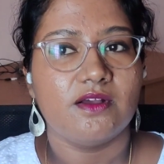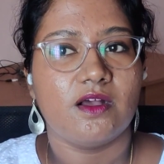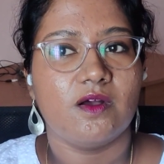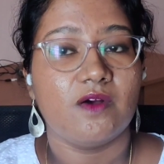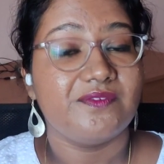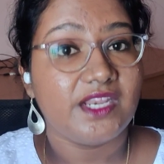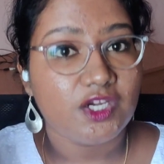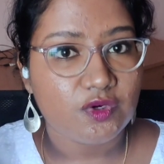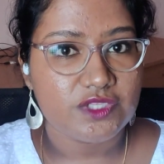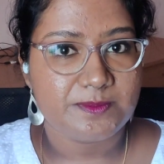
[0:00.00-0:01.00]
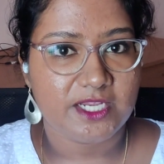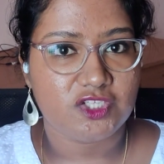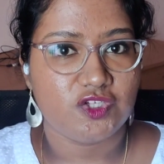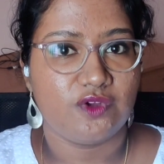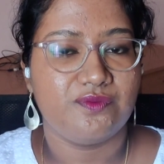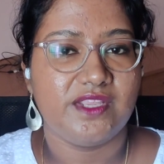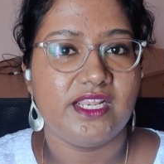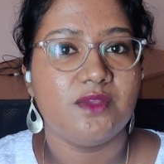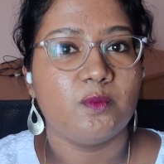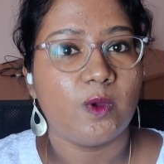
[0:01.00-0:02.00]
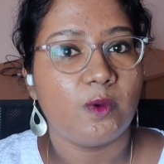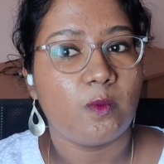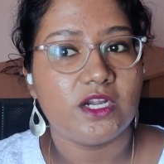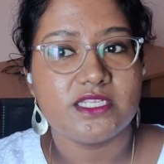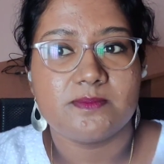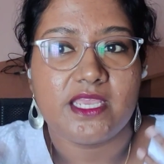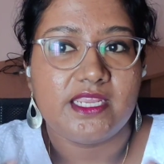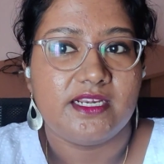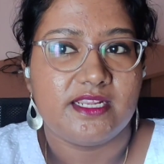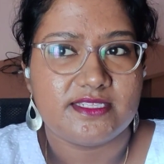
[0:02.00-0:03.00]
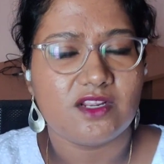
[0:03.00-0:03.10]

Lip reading: of introspection, of feeling what is my interest.